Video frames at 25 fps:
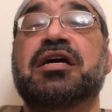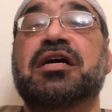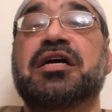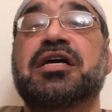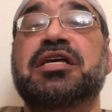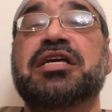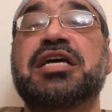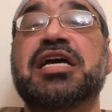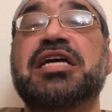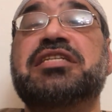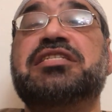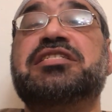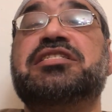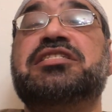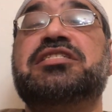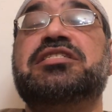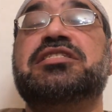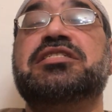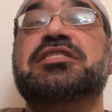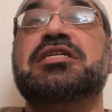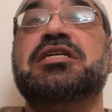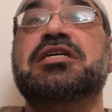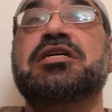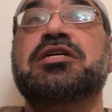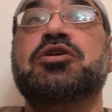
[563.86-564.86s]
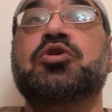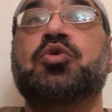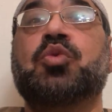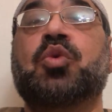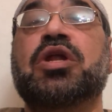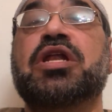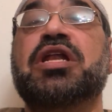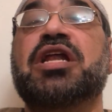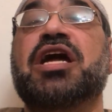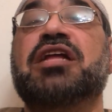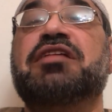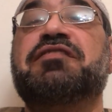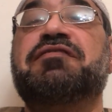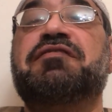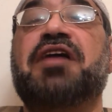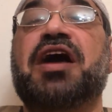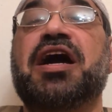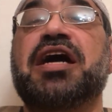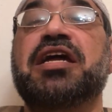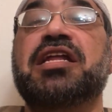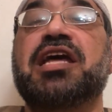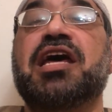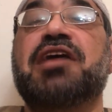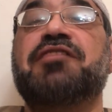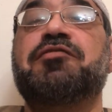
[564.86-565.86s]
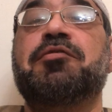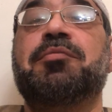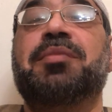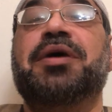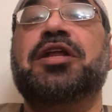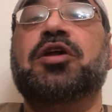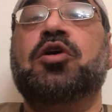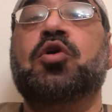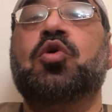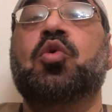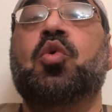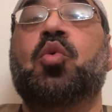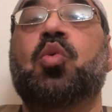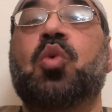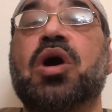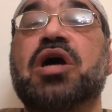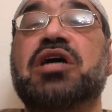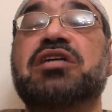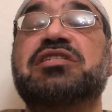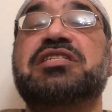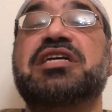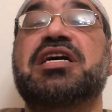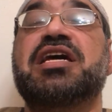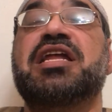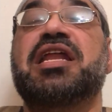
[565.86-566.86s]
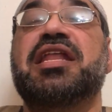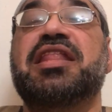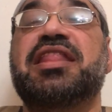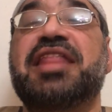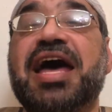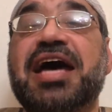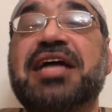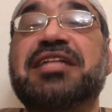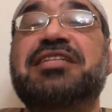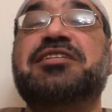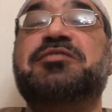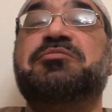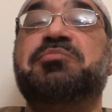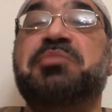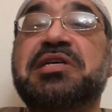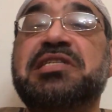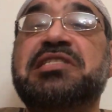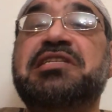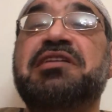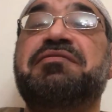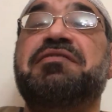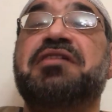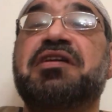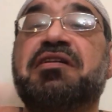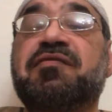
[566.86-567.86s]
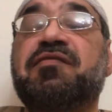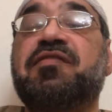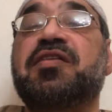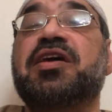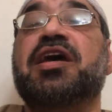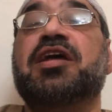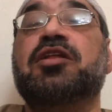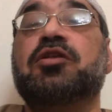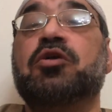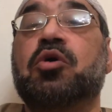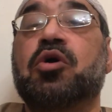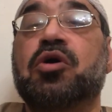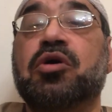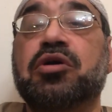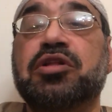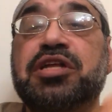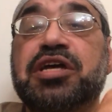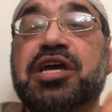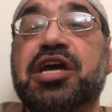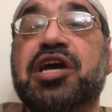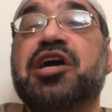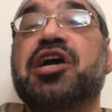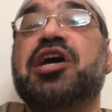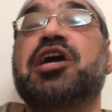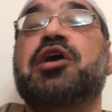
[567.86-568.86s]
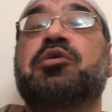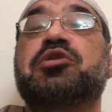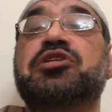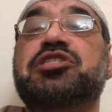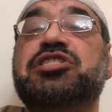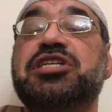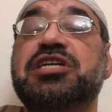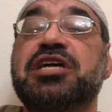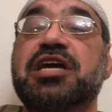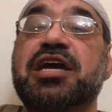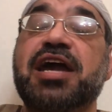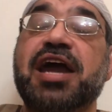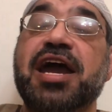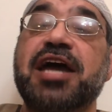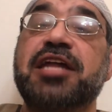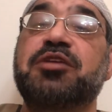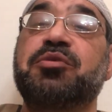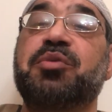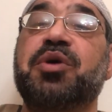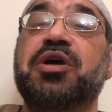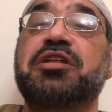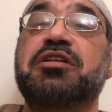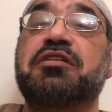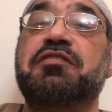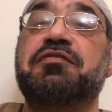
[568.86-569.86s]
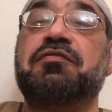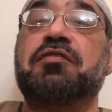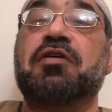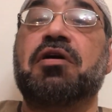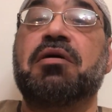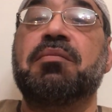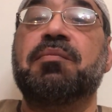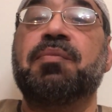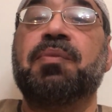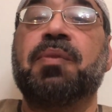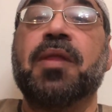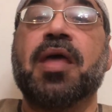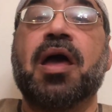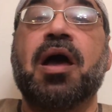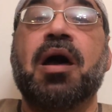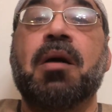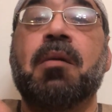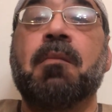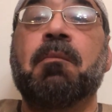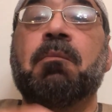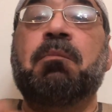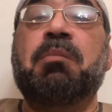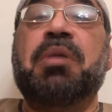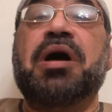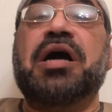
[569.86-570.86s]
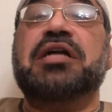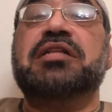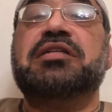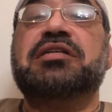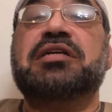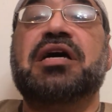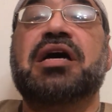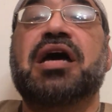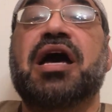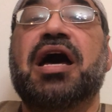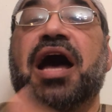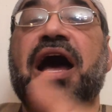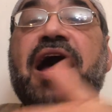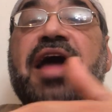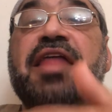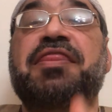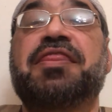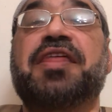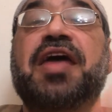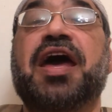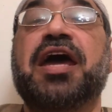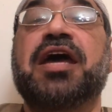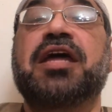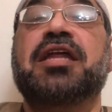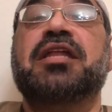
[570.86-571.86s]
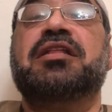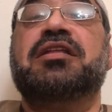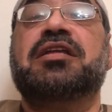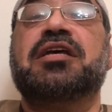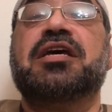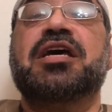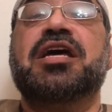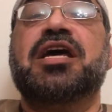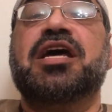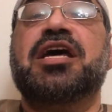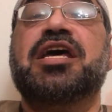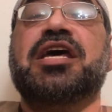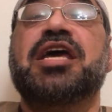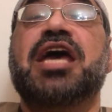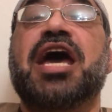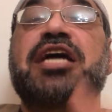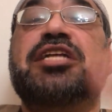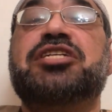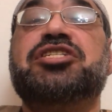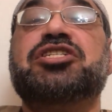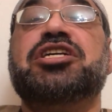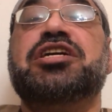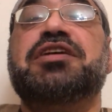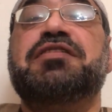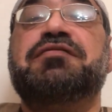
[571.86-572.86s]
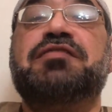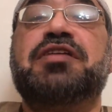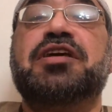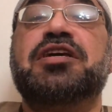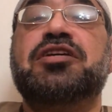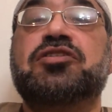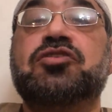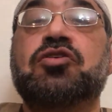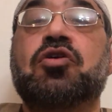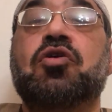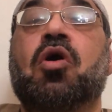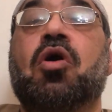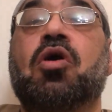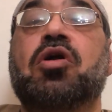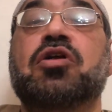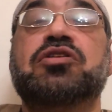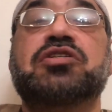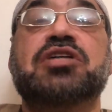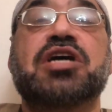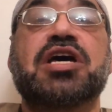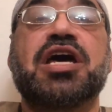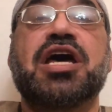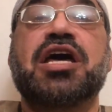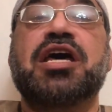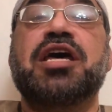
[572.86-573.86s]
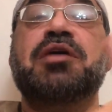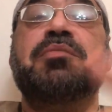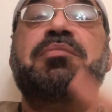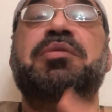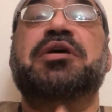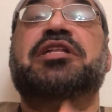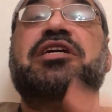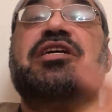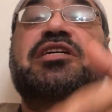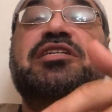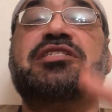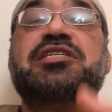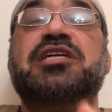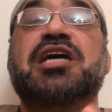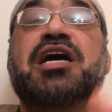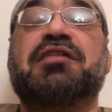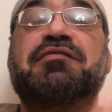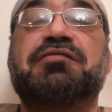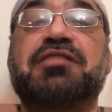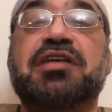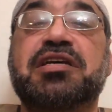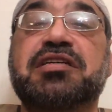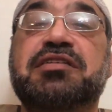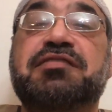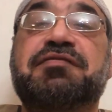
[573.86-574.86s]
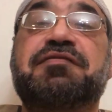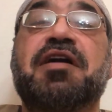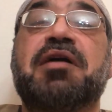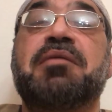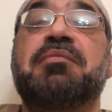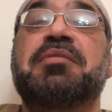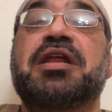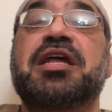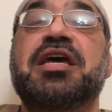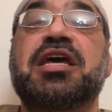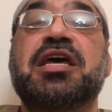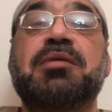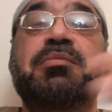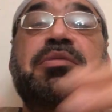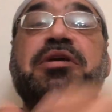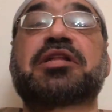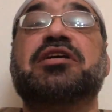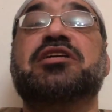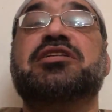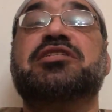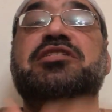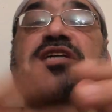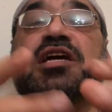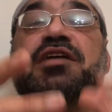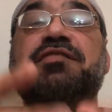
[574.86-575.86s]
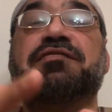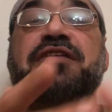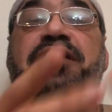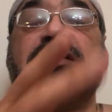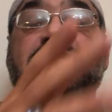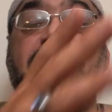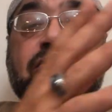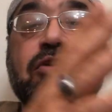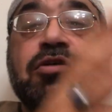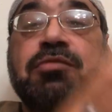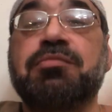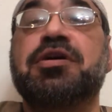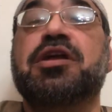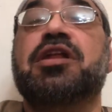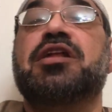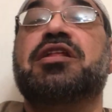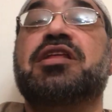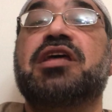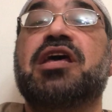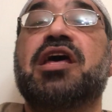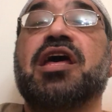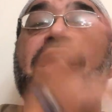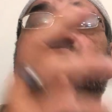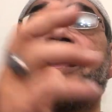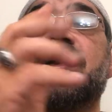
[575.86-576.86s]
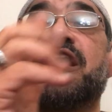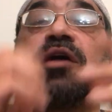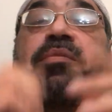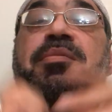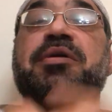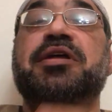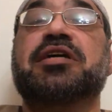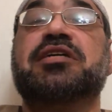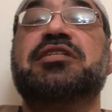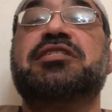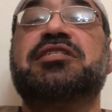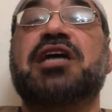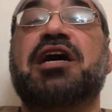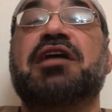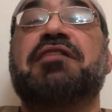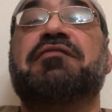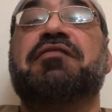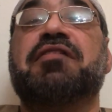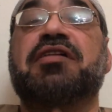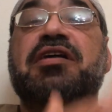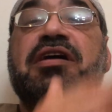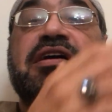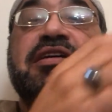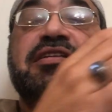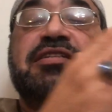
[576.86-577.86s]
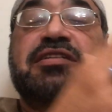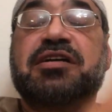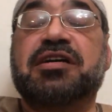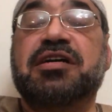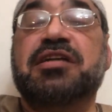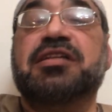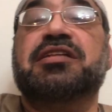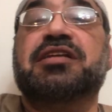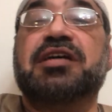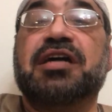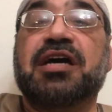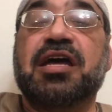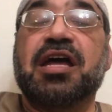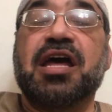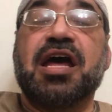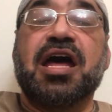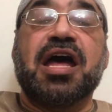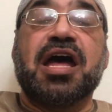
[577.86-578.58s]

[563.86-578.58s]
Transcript: Yes, you will not find everybody who works in that specific field or degree which he graduated from, but at the end, he achieved his goals. He better served his family. He better served his community. He better serve his country.